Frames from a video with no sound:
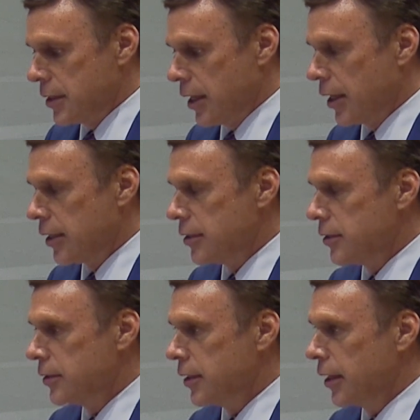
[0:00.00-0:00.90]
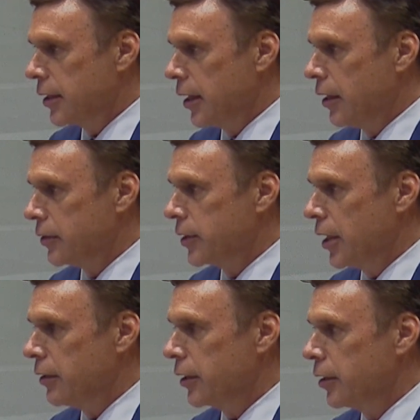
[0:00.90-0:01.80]
is that they are
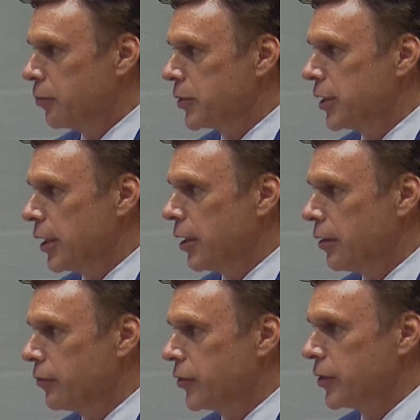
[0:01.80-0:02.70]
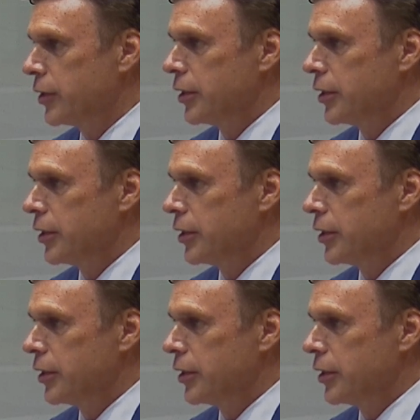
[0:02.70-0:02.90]
telling themselves,